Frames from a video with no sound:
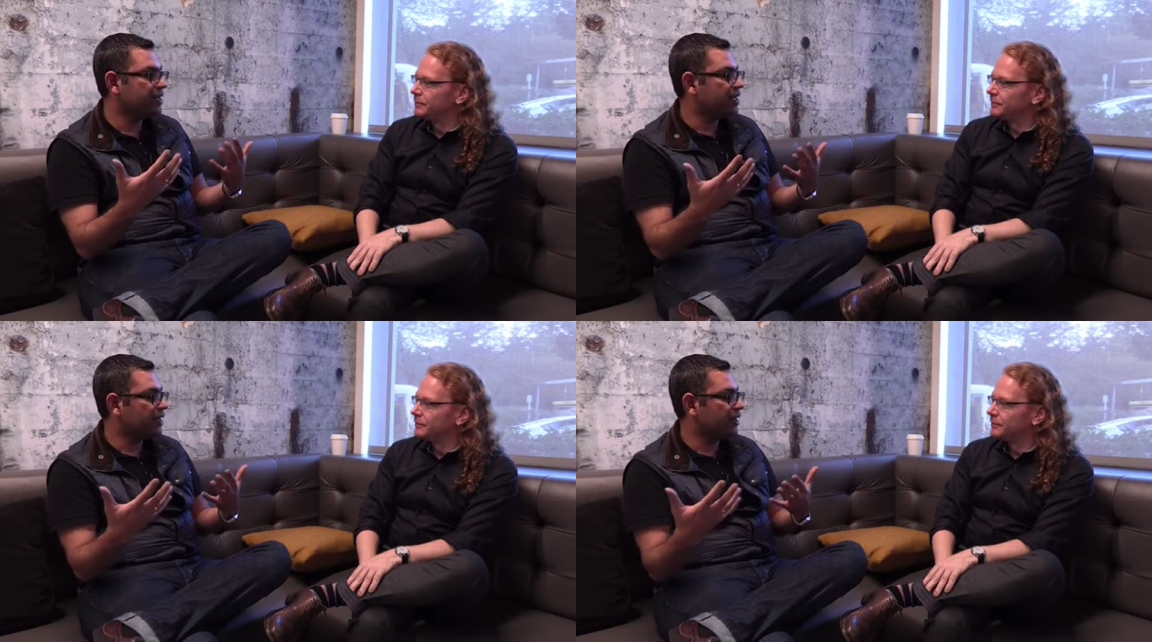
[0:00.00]

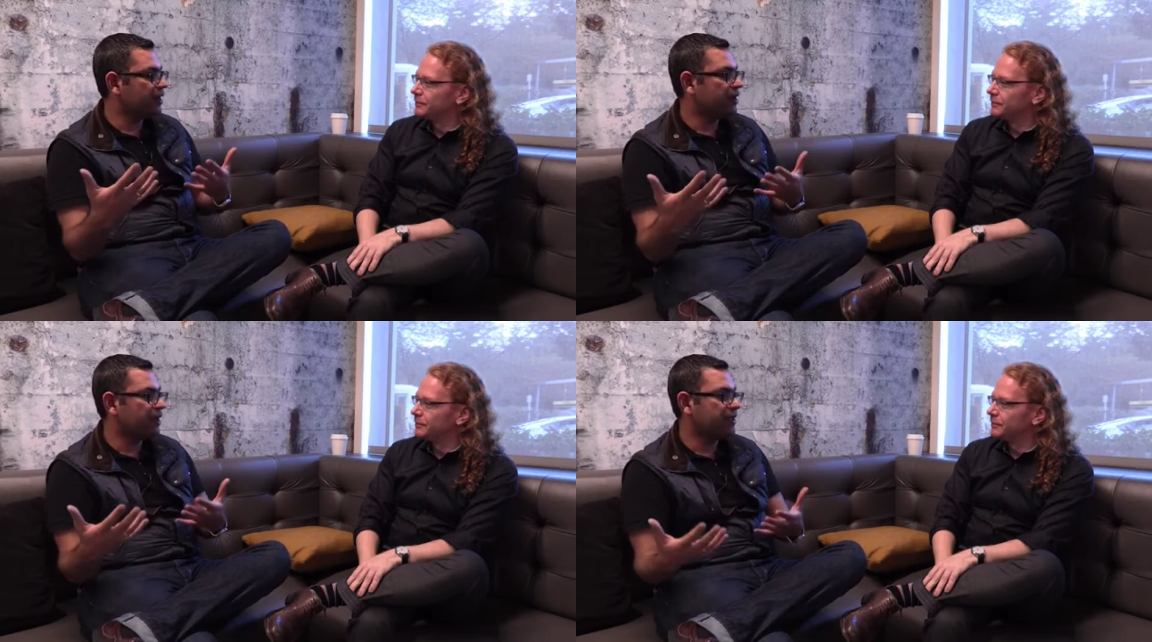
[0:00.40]
Speaker 1: uh,
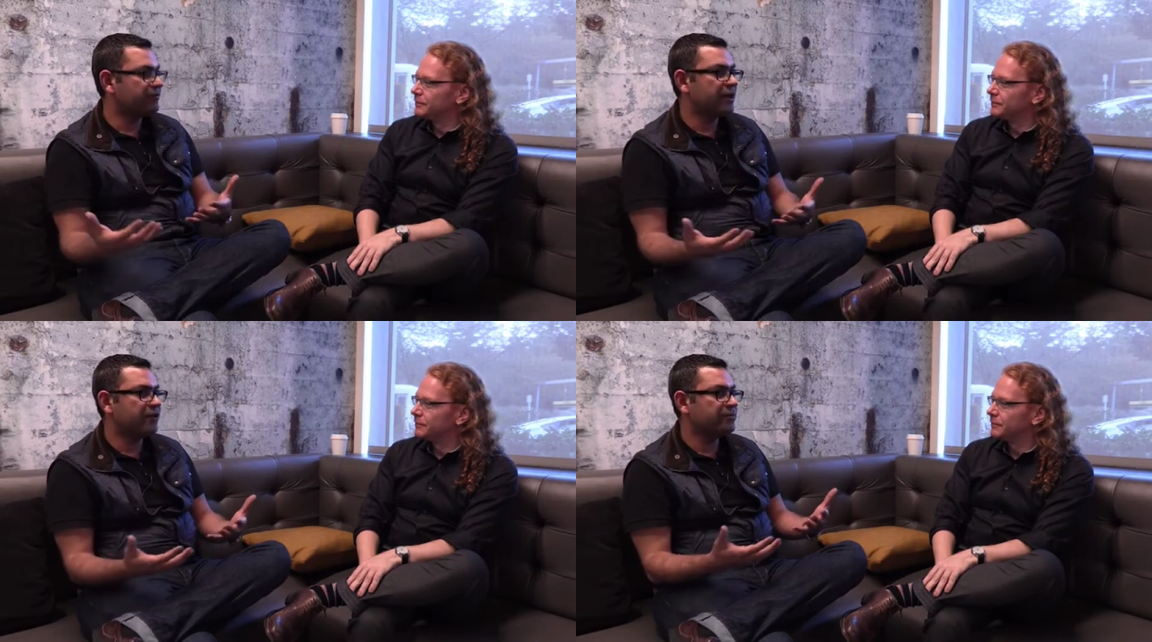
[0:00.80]
have
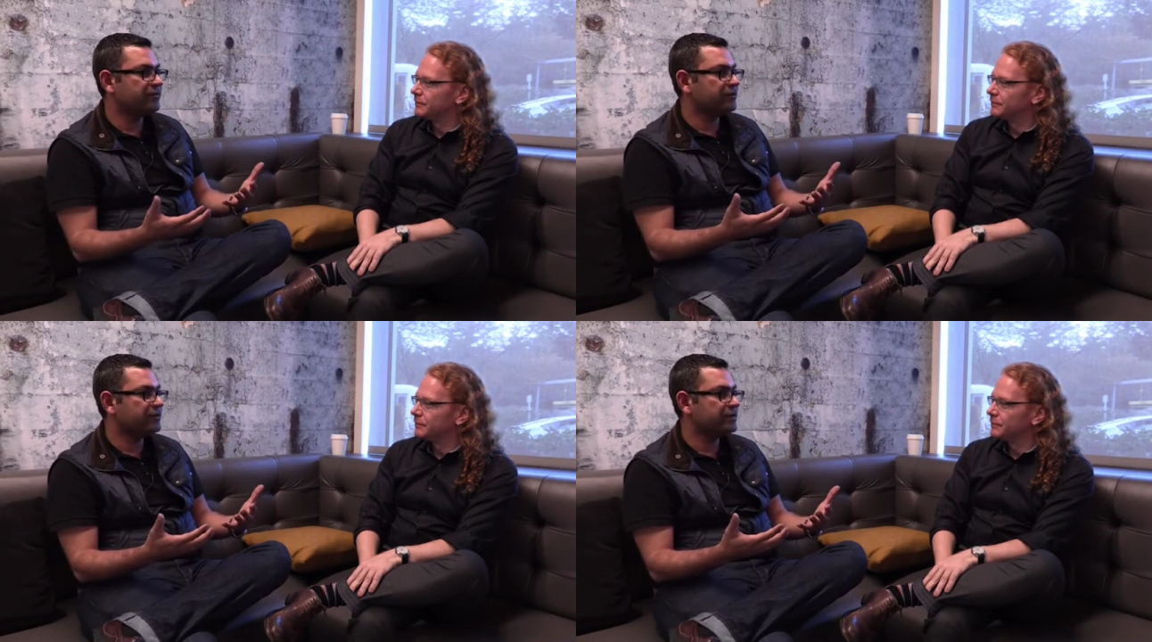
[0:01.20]
now moved
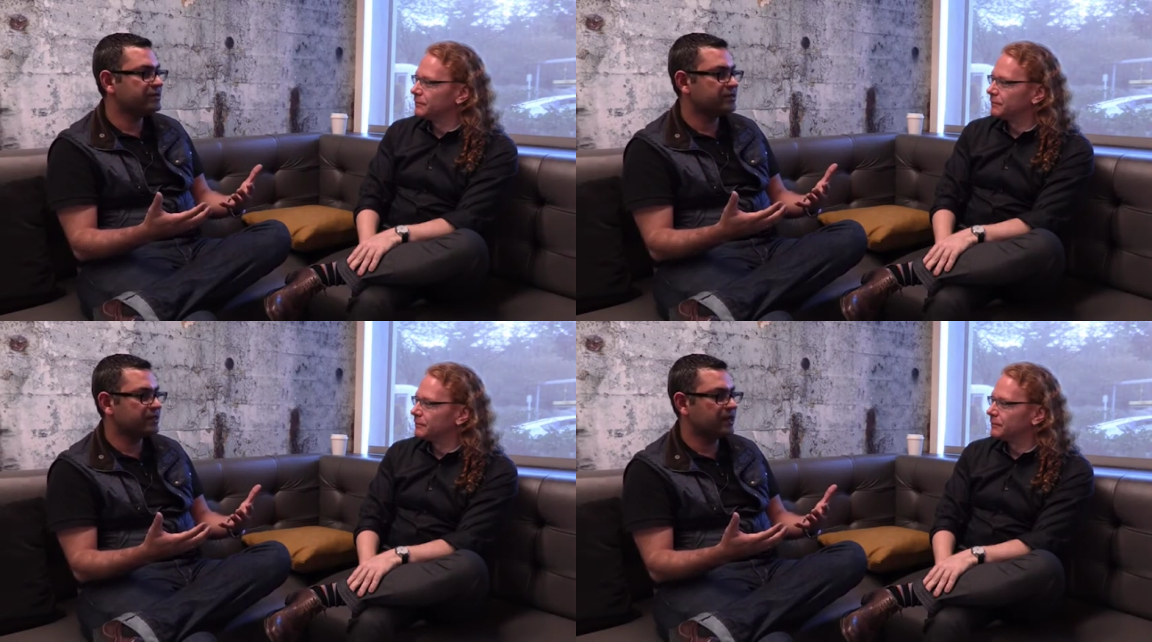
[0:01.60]
to
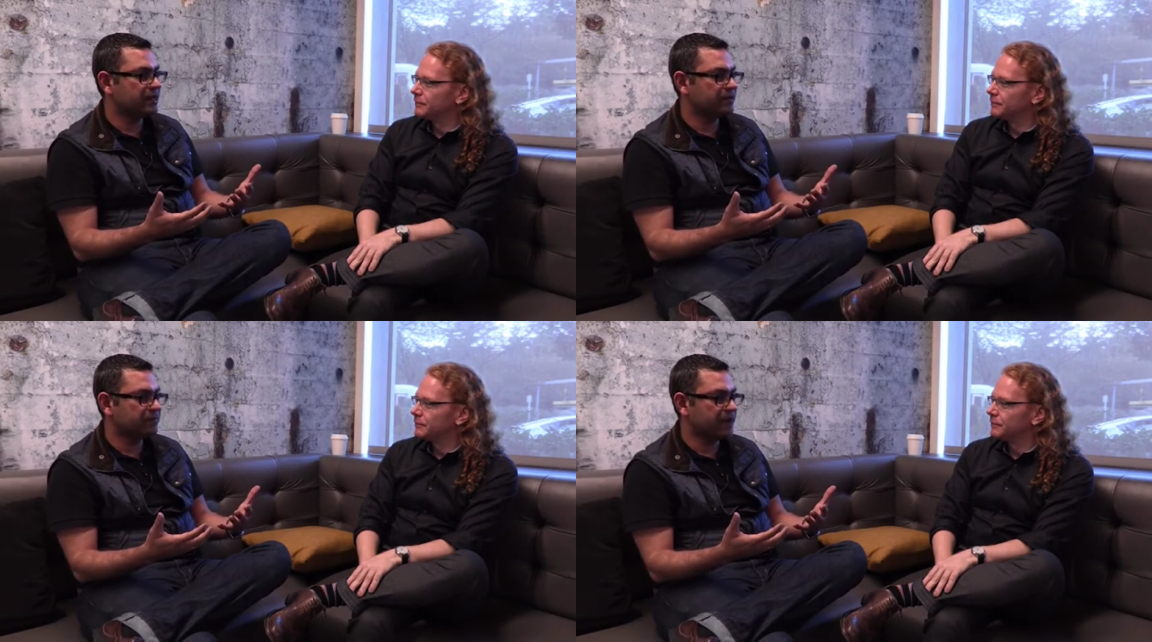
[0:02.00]
this uh,
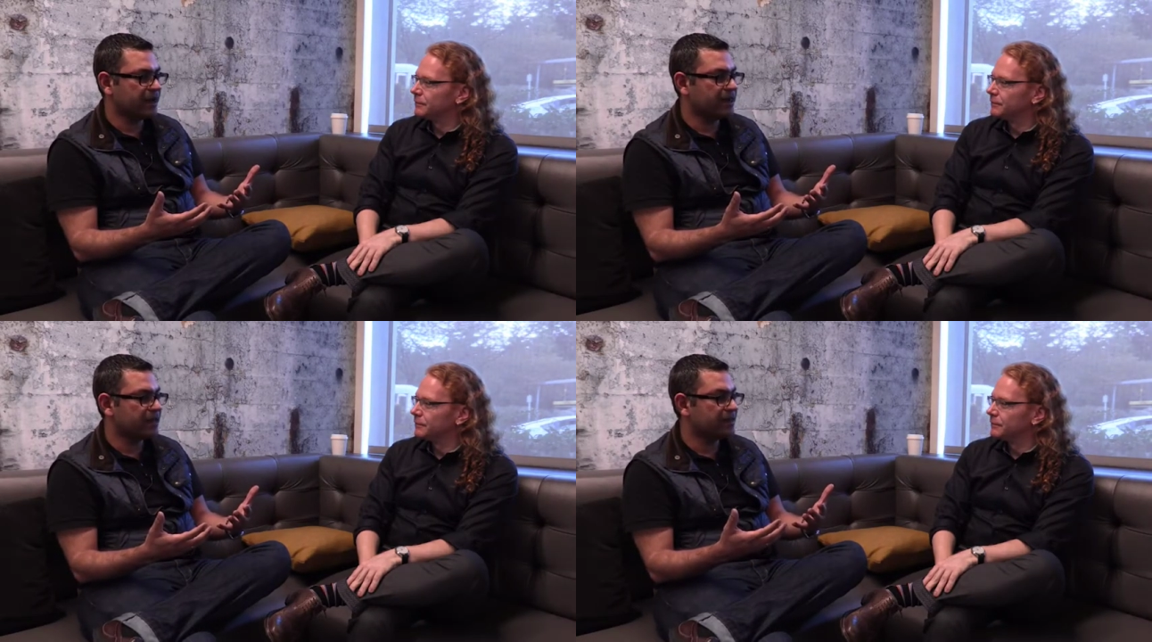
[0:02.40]

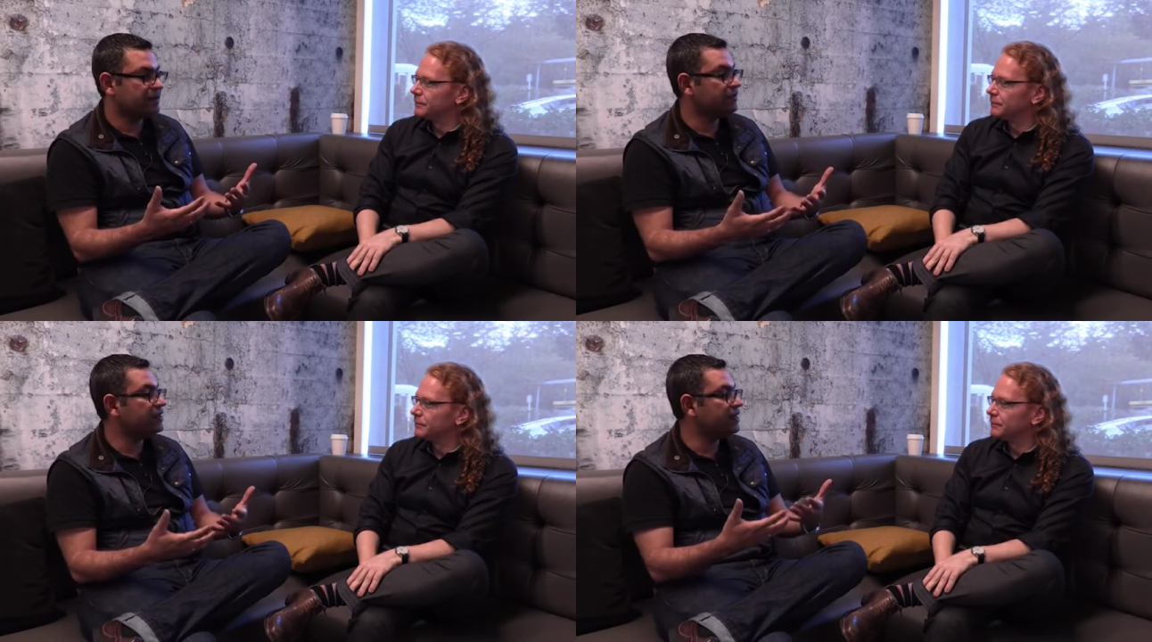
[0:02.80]
idea that
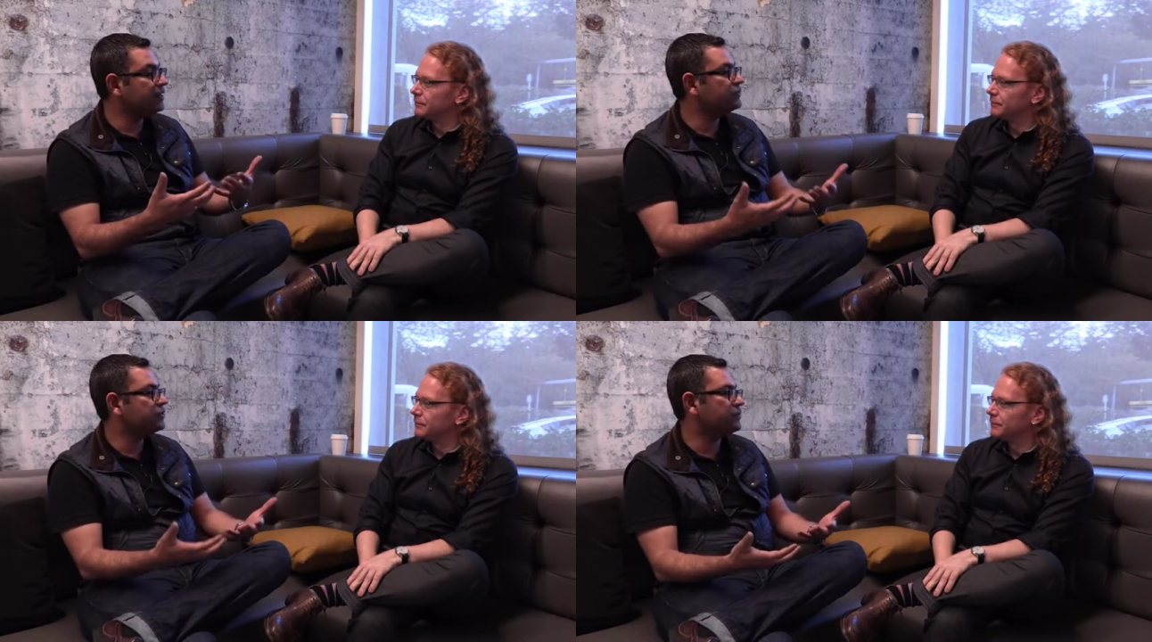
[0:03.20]
we need to
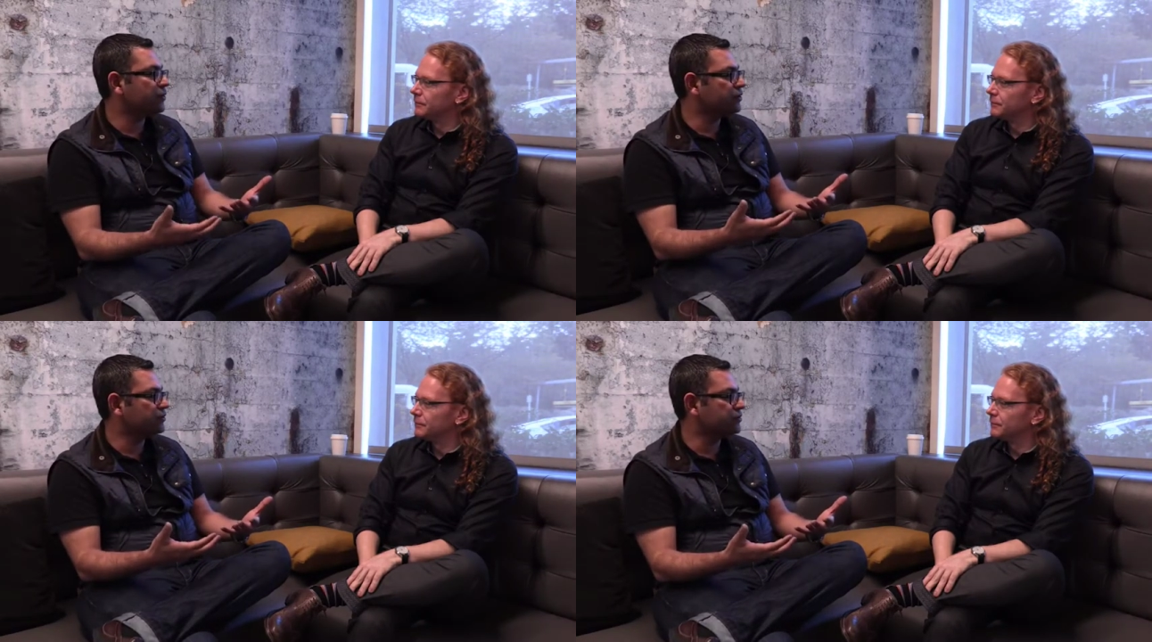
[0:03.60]
support
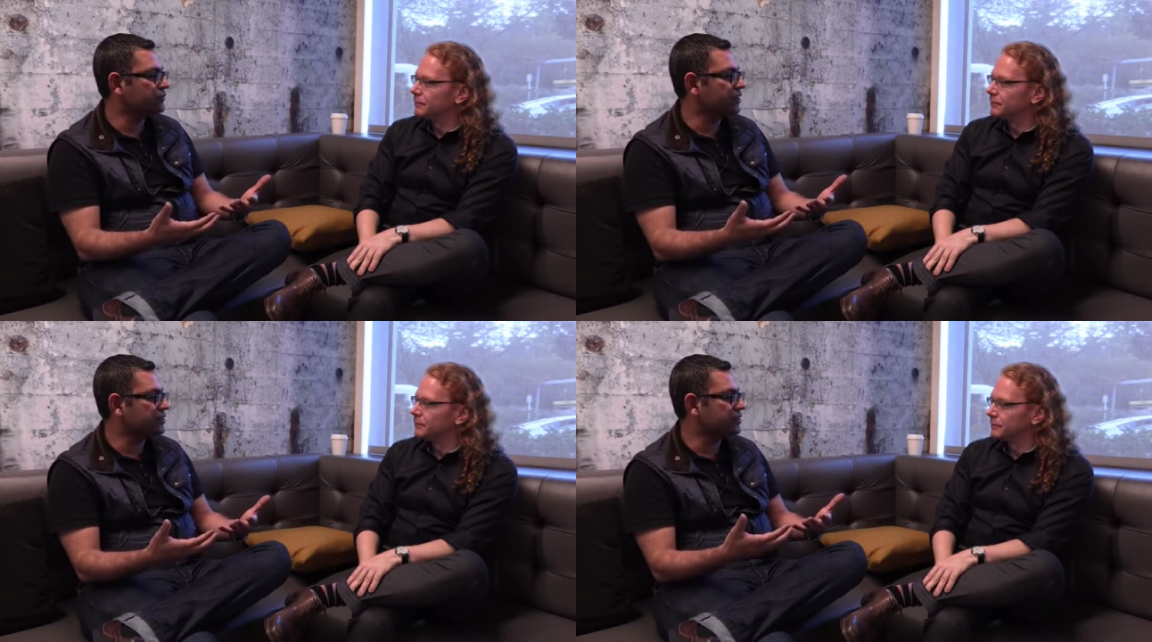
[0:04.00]
those
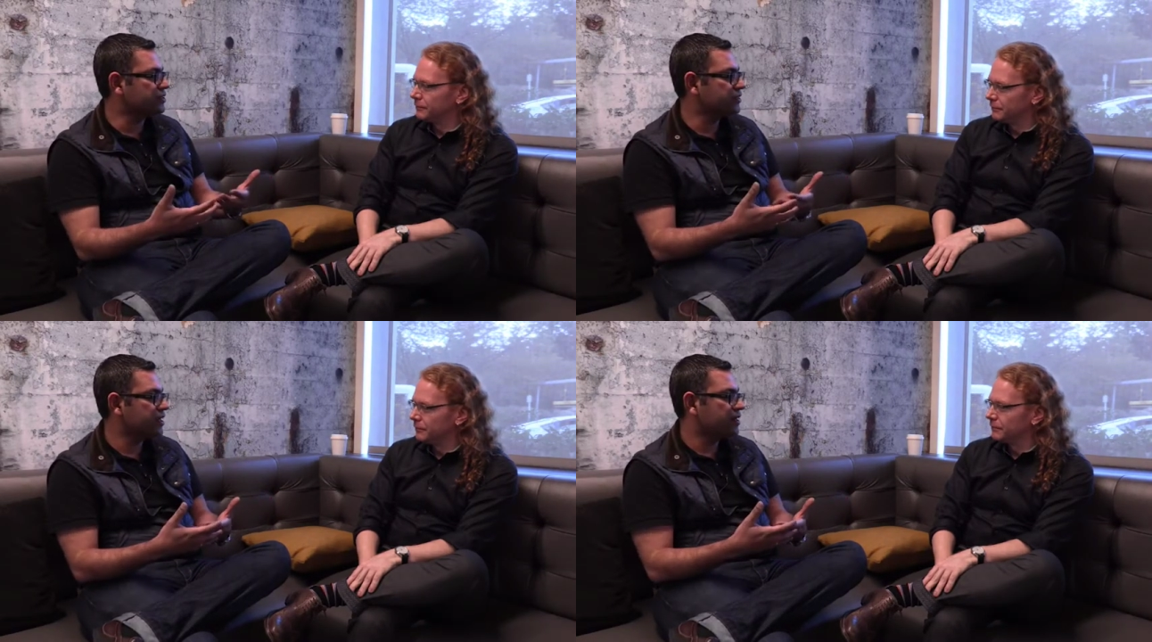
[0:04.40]
features.